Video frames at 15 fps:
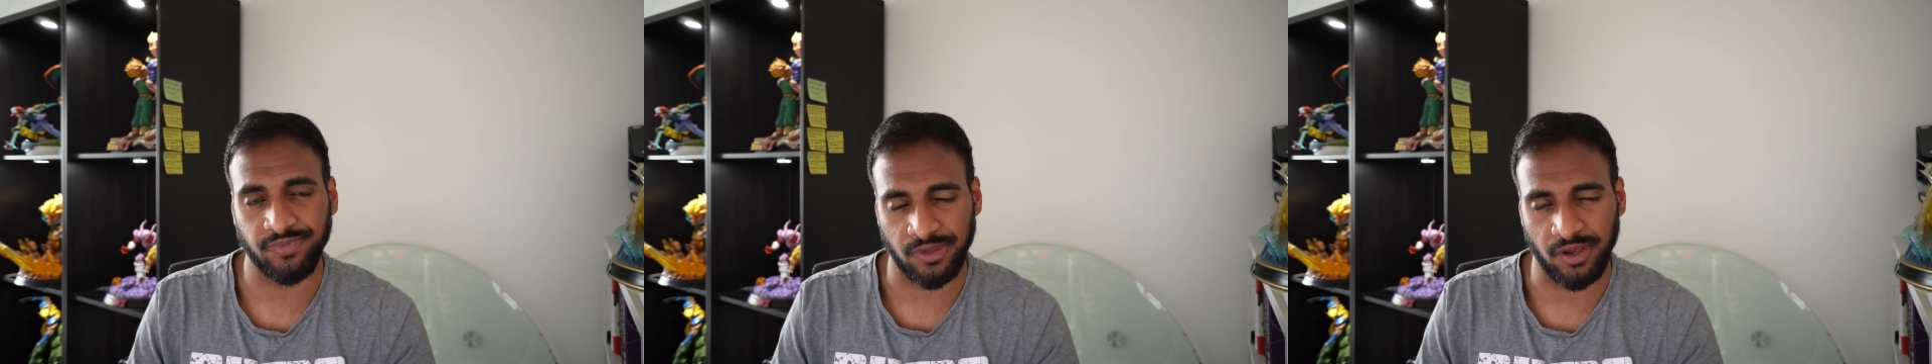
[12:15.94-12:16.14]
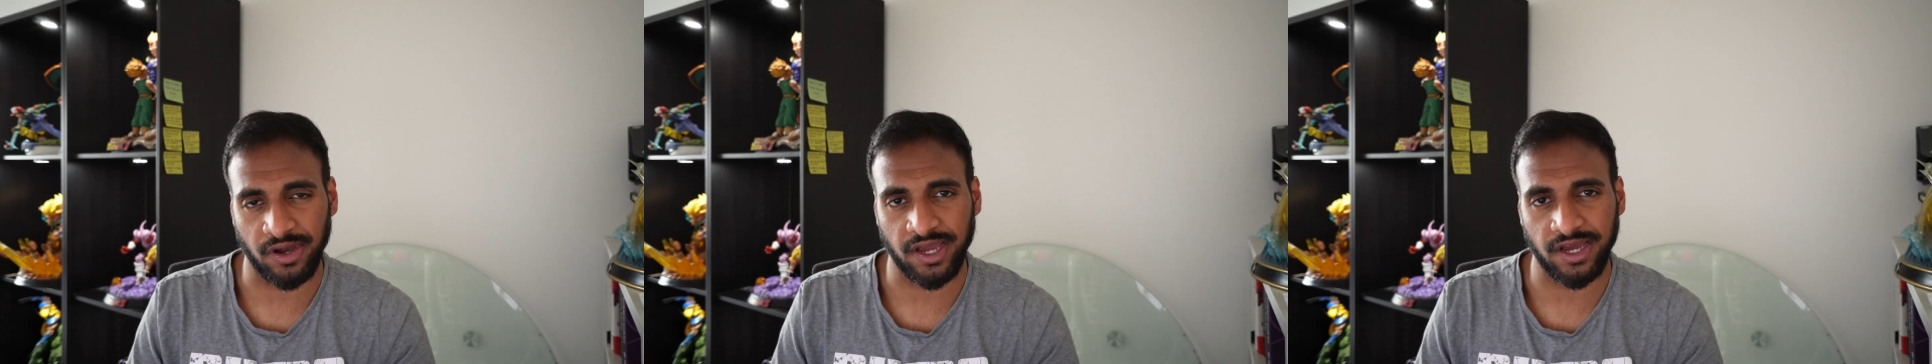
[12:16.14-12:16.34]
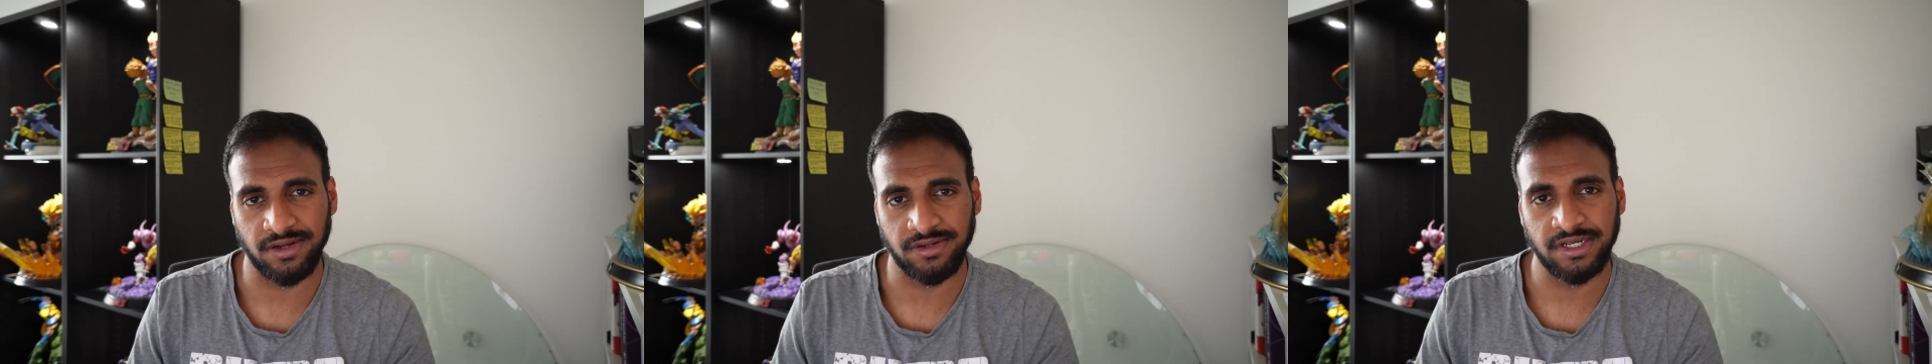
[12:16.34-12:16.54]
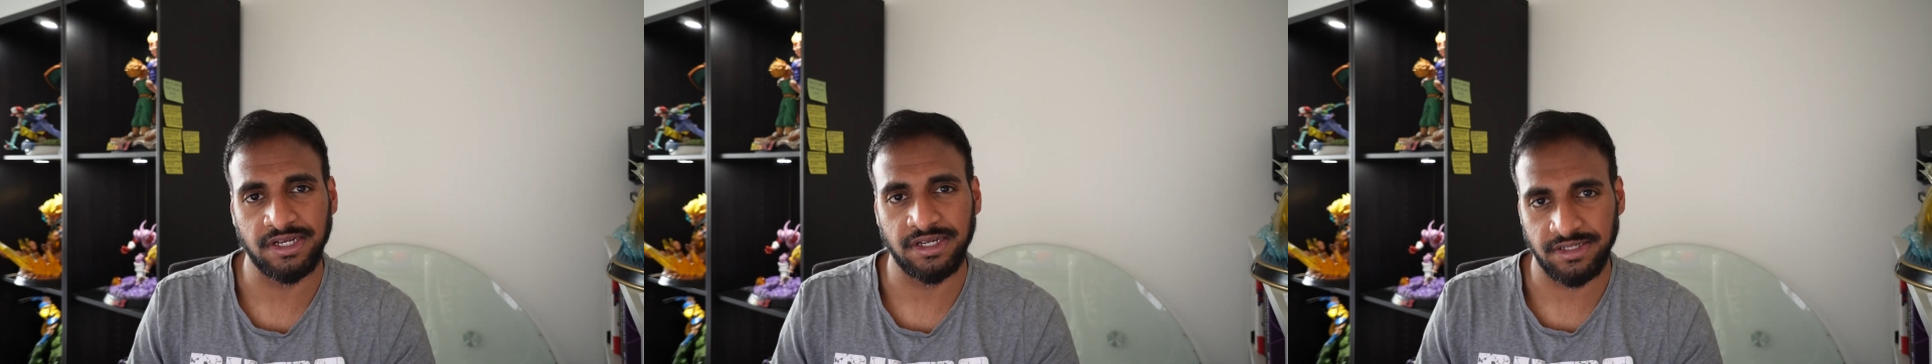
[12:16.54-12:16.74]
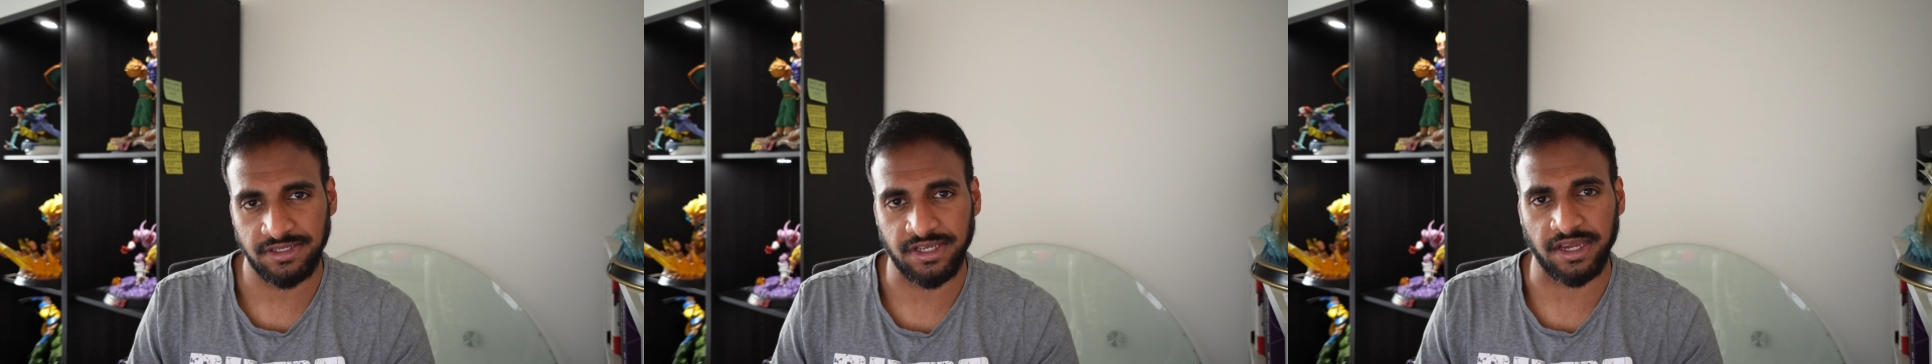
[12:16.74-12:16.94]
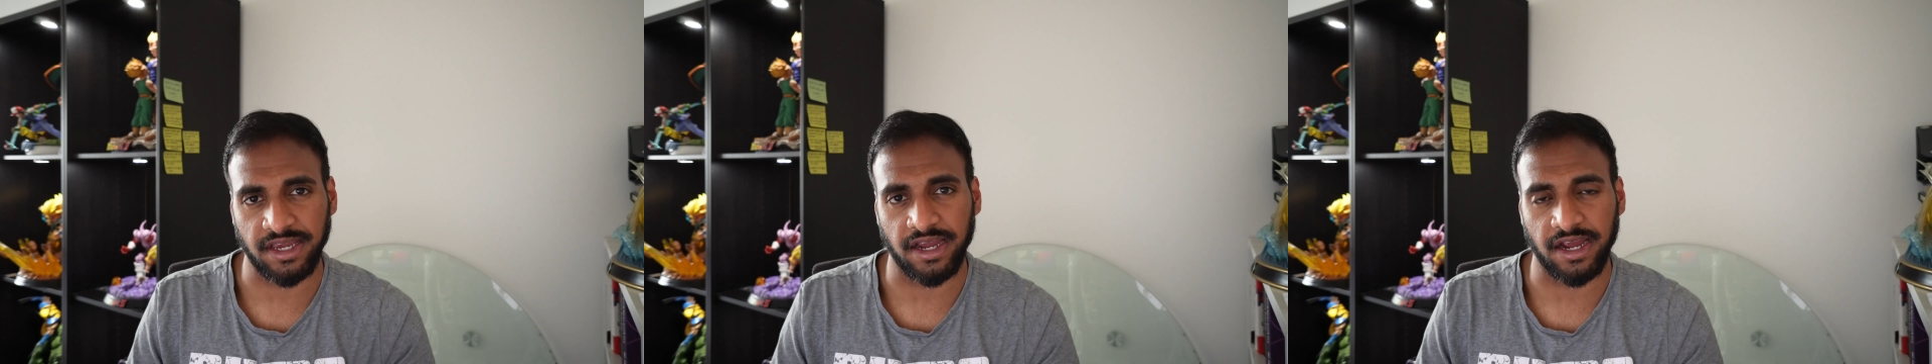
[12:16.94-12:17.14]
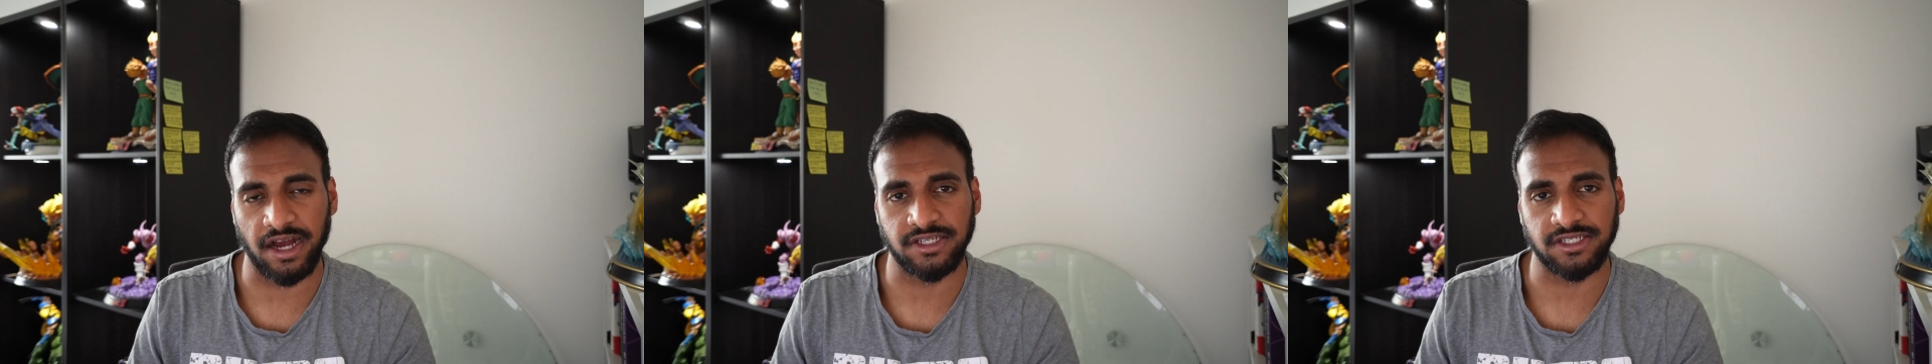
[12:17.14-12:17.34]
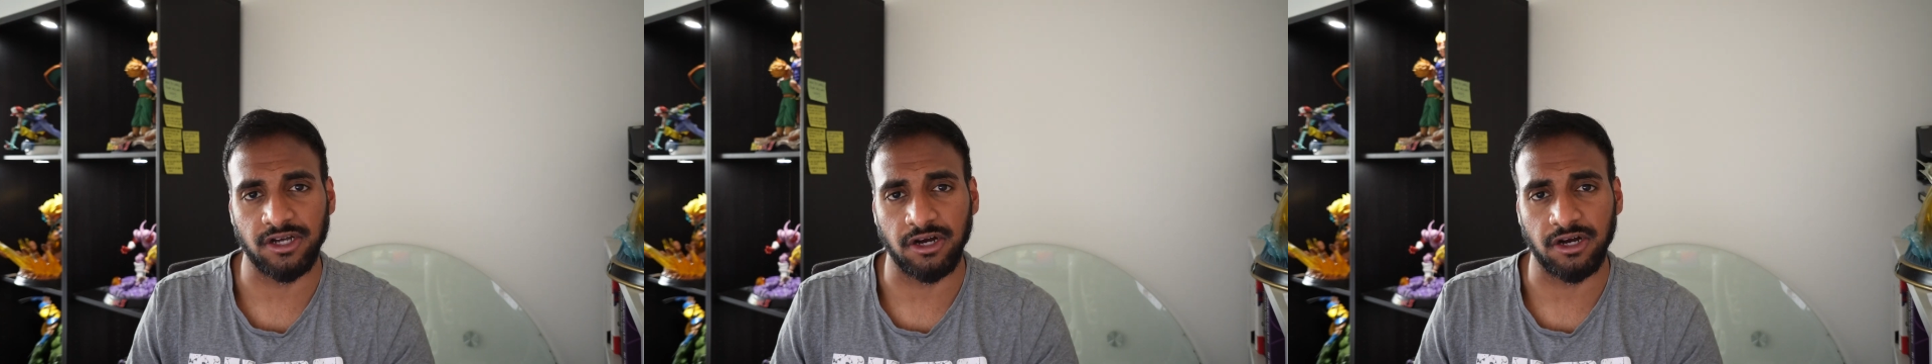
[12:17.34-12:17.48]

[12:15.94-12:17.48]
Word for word: Okay? Take care, guys.